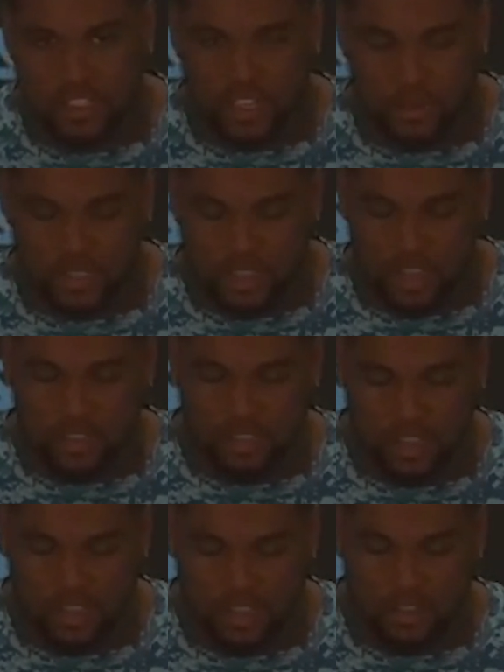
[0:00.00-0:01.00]
that was kind of
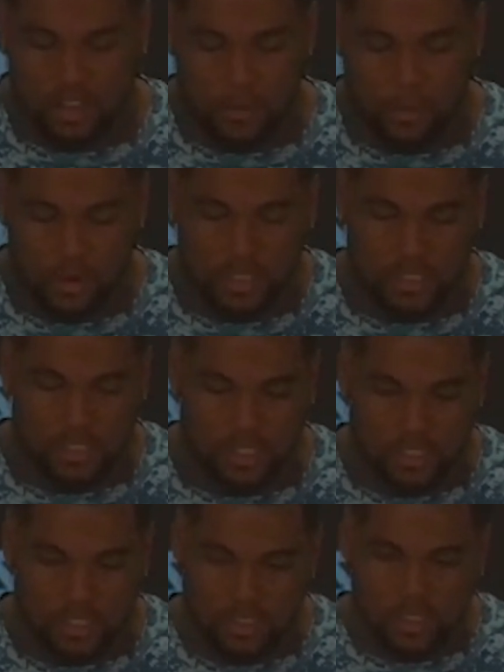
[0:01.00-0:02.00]
like the thought
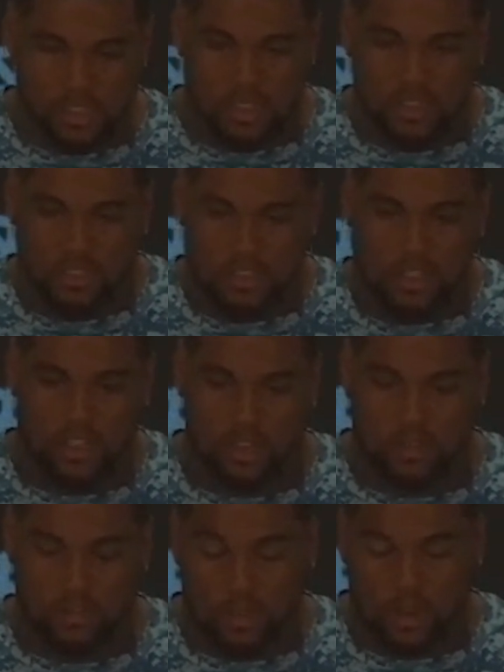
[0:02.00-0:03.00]
process
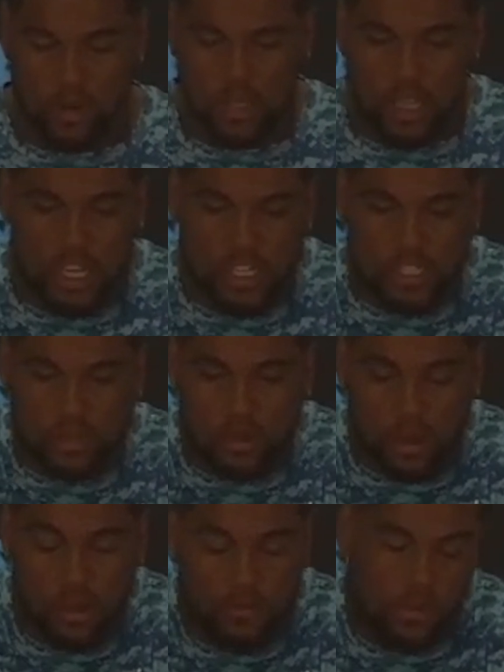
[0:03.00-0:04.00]
going to the last
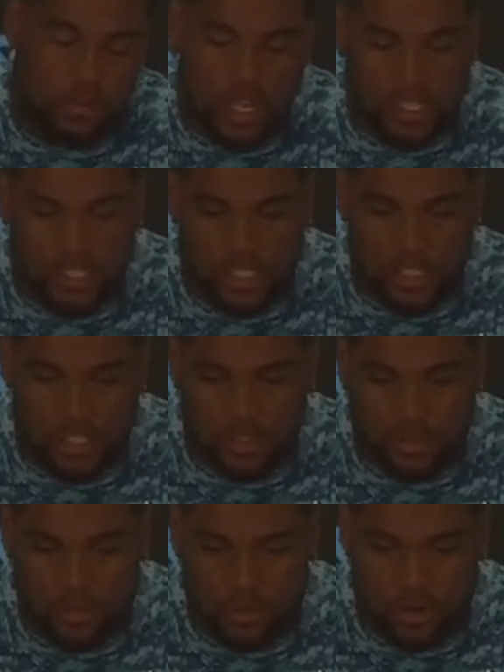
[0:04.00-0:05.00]
from last
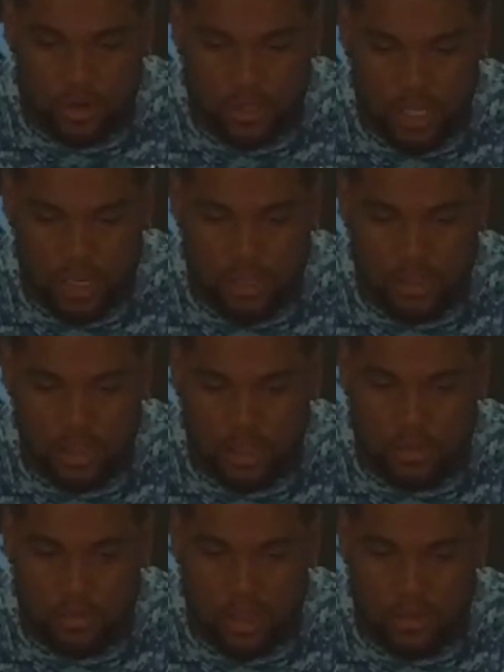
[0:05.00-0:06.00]
year, where I was kind of
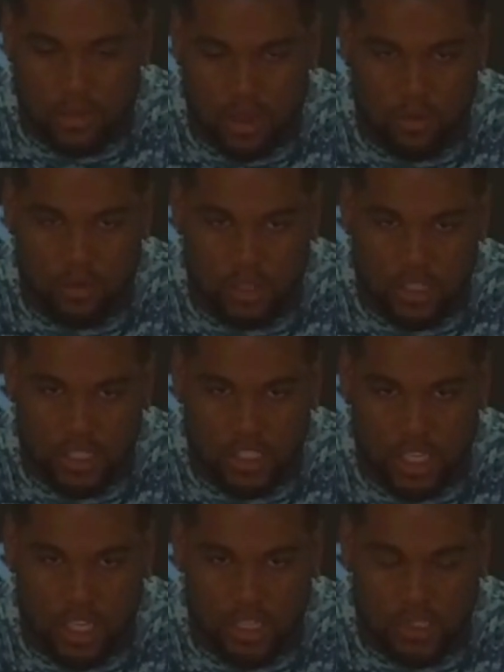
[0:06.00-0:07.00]
thinking maybe I won't get a
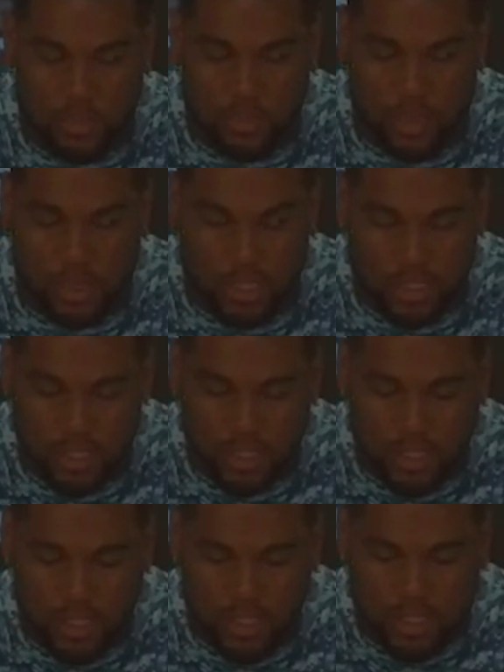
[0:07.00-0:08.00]
chance. But,
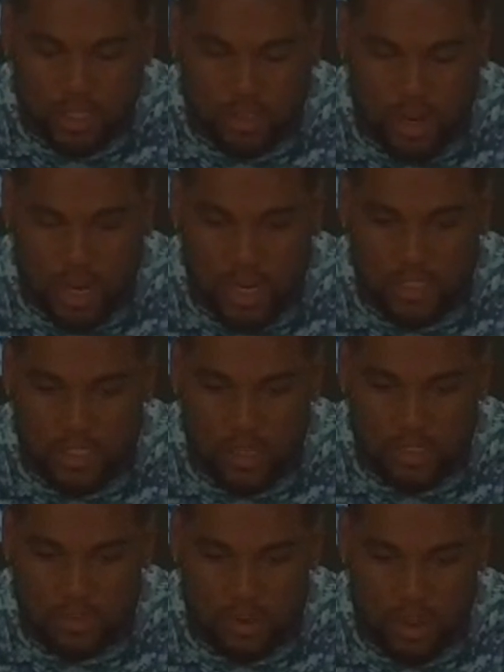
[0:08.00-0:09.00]
you know, I had to talk
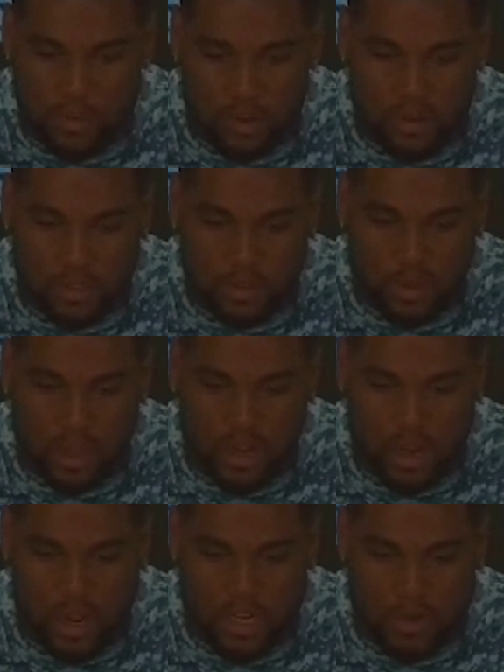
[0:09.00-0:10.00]
to my parents about it, and
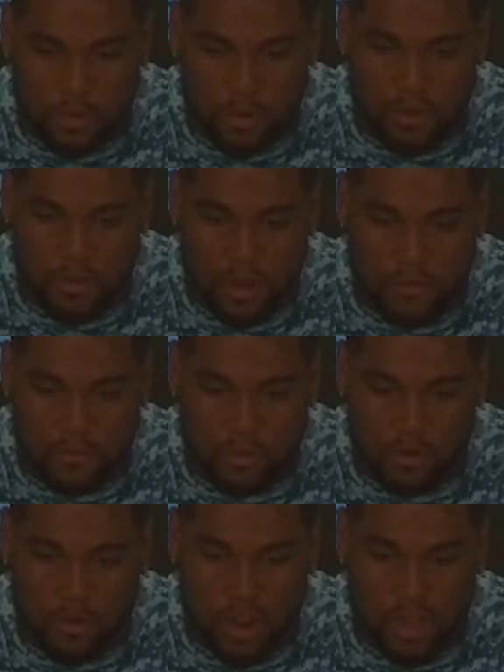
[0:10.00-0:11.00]
I had to pray about it for a
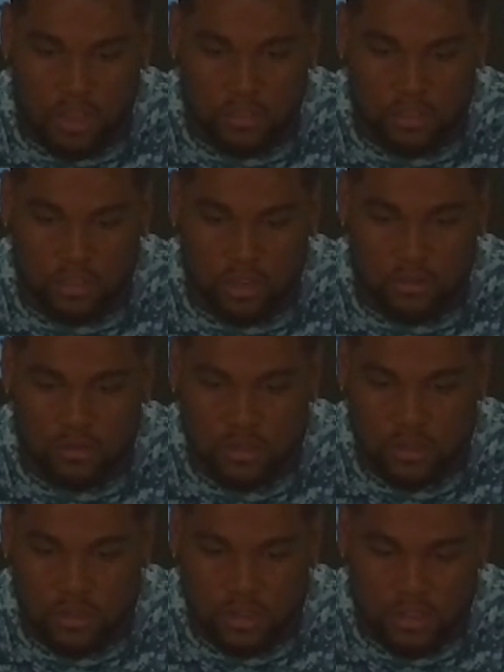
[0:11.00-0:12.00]
while, you know,
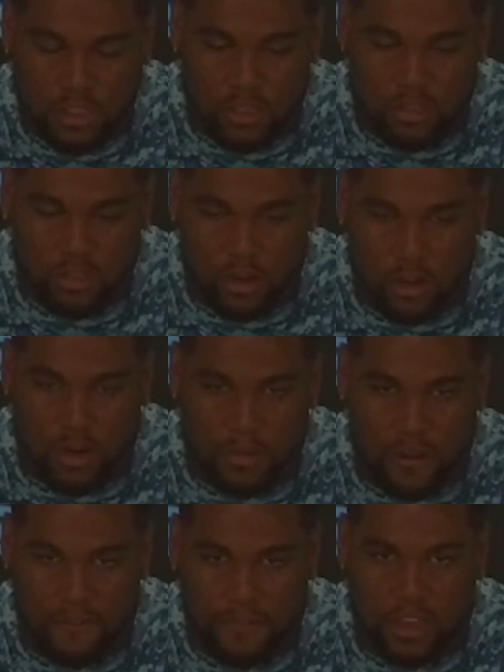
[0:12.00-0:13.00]
getting stronger in
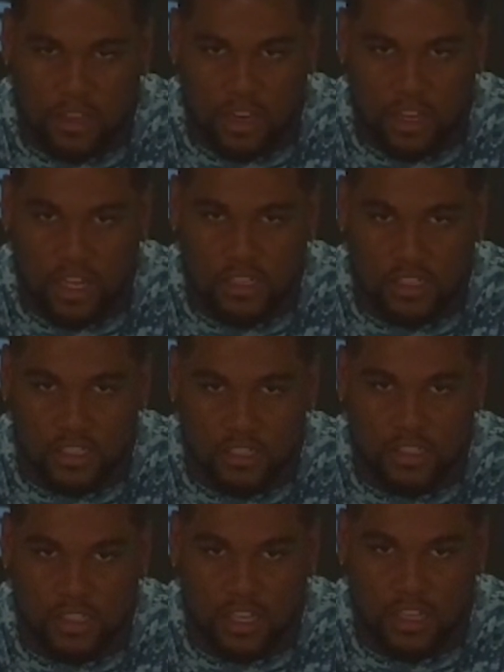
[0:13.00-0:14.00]
my faith. And I had to
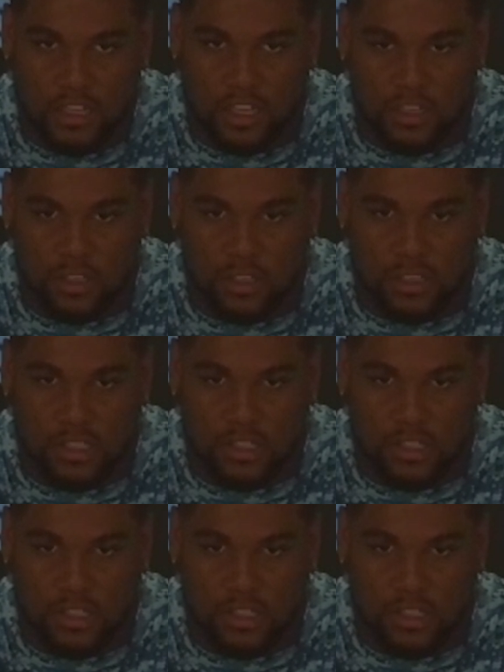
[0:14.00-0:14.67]
understand that, you know, it's